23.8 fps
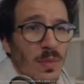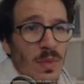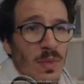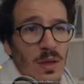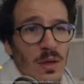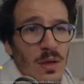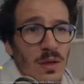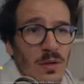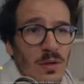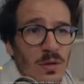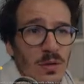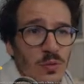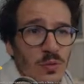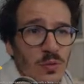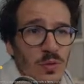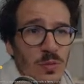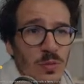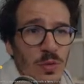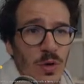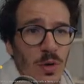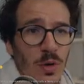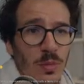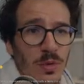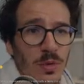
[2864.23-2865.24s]
Cannot read
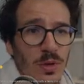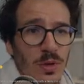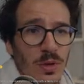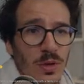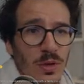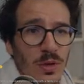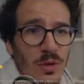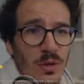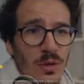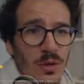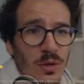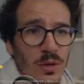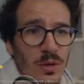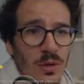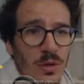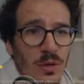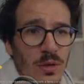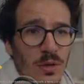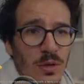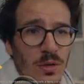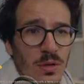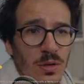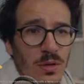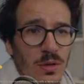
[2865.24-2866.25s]
property,
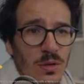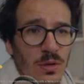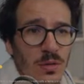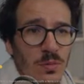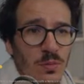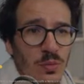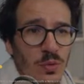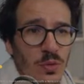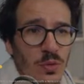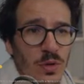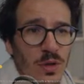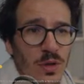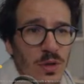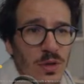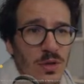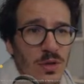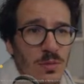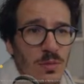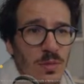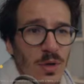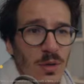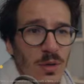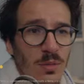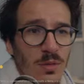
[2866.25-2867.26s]
cannot import
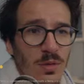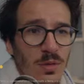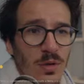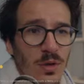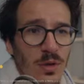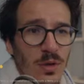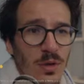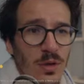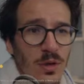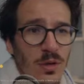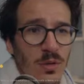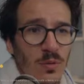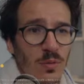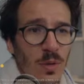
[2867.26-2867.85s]
custom library,